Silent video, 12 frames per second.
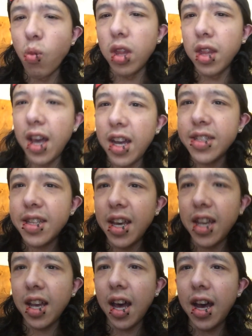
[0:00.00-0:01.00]
and one last
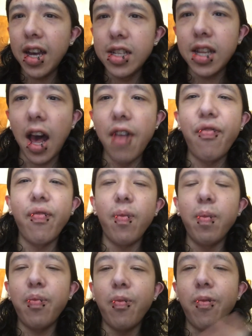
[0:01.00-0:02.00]
thing, guys. I
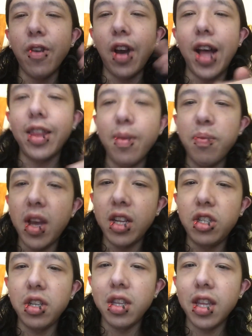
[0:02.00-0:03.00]
f- forgot to
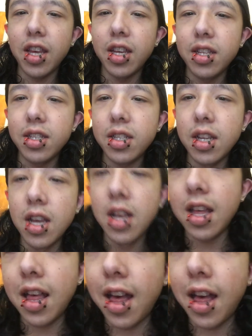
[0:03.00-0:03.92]
mention this.